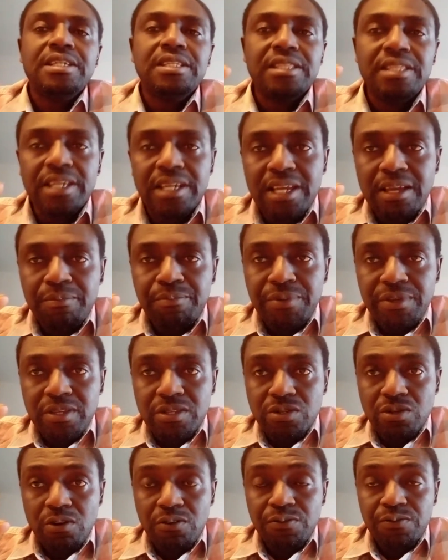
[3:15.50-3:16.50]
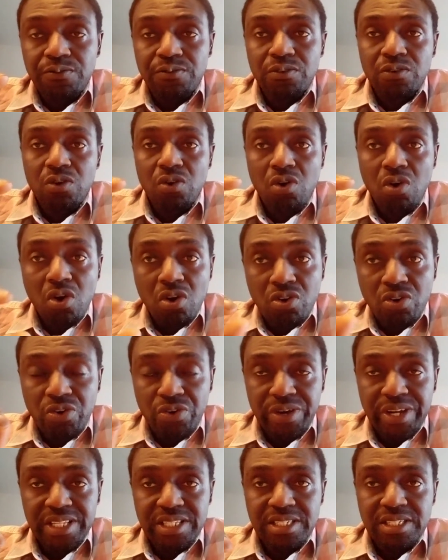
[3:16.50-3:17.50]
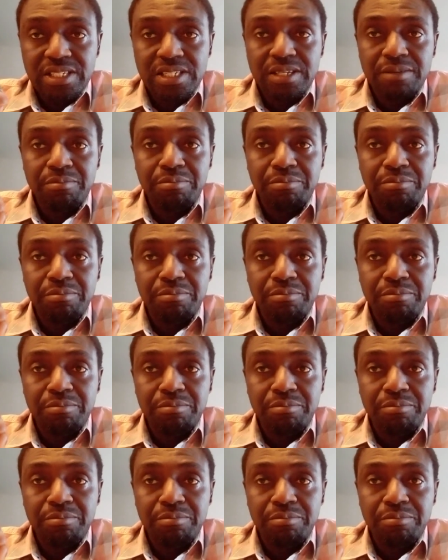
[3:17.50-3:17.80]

take a piece of concrete